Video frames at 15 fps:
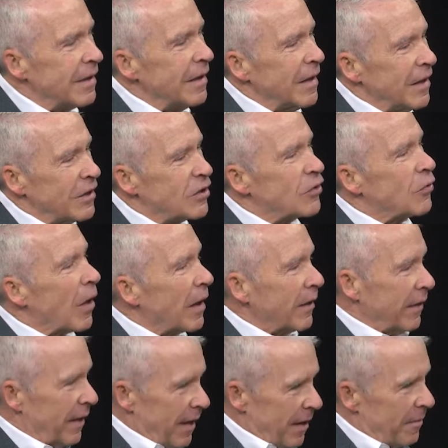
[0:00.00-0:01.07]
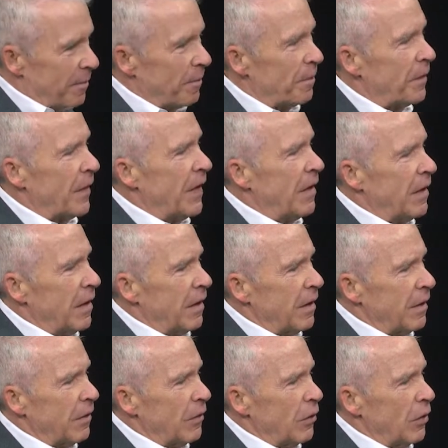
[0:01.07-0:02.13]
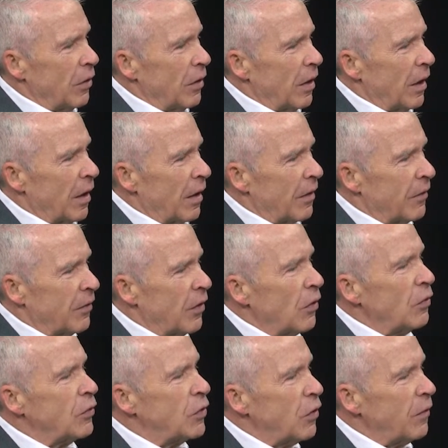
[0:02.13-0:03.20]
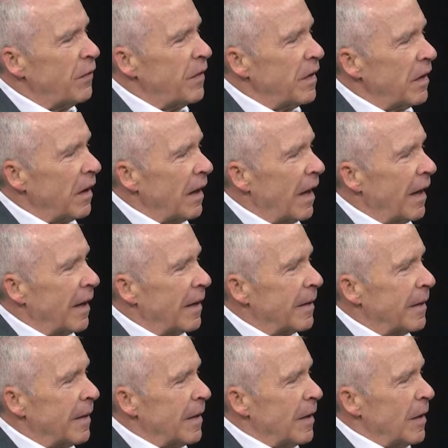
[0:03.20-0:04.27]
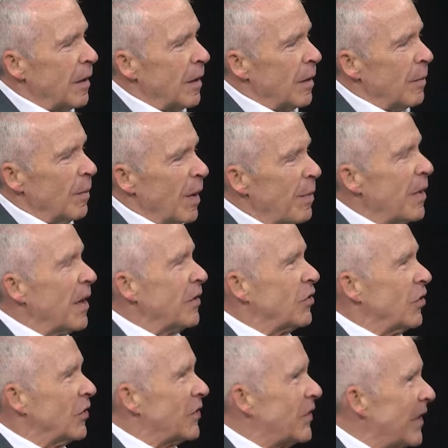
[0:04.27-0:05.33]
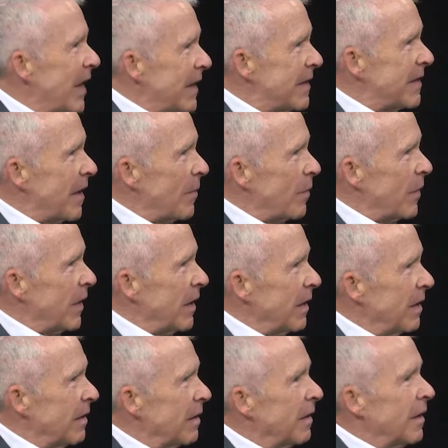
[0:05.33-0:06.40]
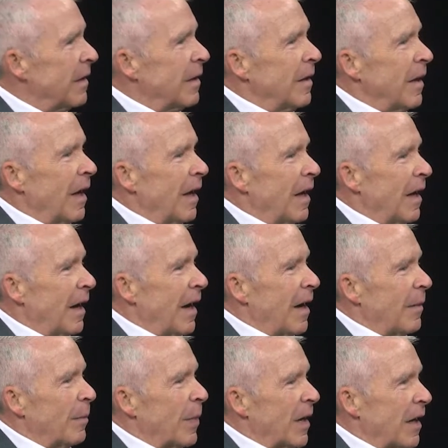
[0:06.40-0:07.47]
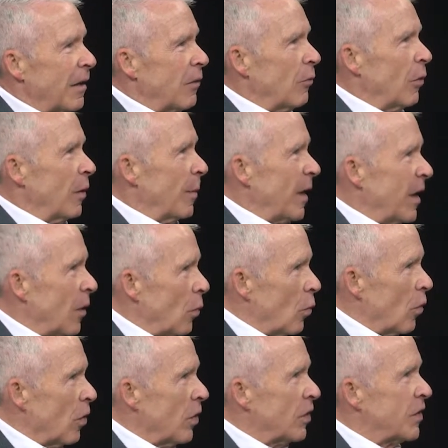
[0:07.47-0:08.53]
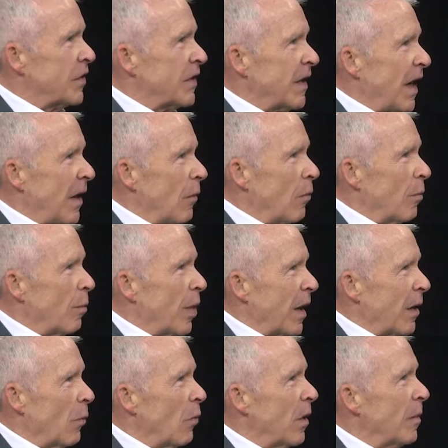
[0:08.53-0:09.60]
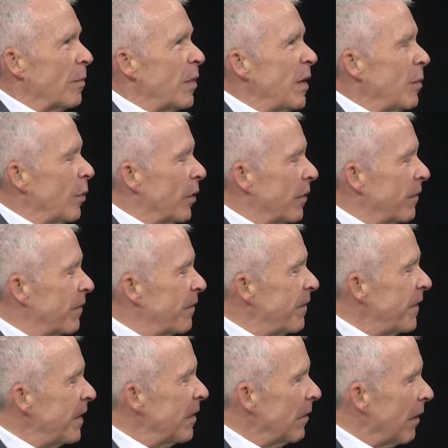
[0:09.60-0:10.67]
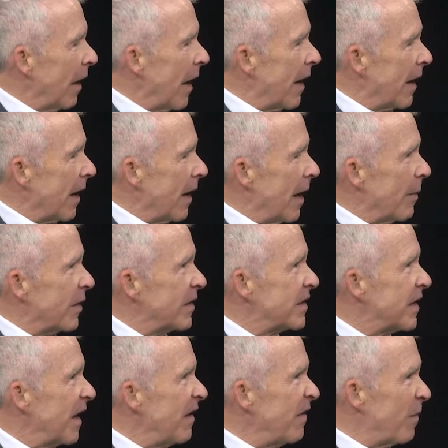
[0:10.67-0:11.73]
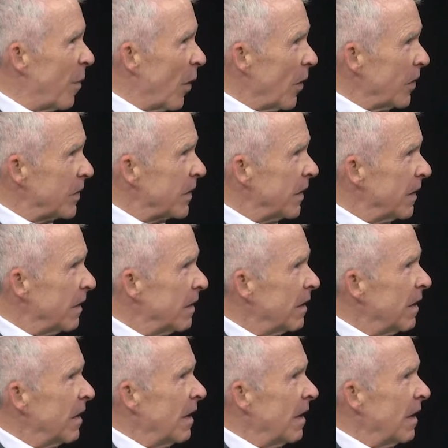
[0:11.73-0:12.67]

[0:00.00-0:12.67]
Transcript: instruct them uh, those who feel like maybe I should say something, uh, but I don't want to make it worse. I, mm-hmm. But I mm-hmm. want people to feel like I'm a safe person